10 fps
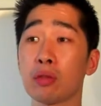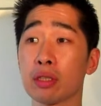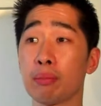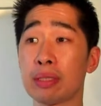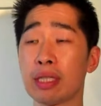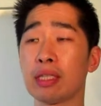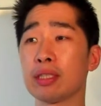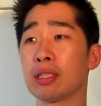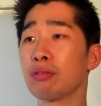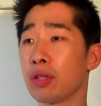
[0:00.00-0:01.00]
also
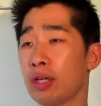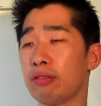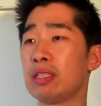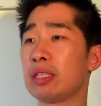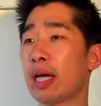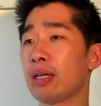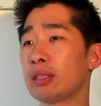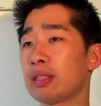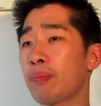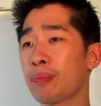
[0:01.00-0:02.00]
potentially convert over to
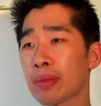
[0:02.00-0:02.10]
sales.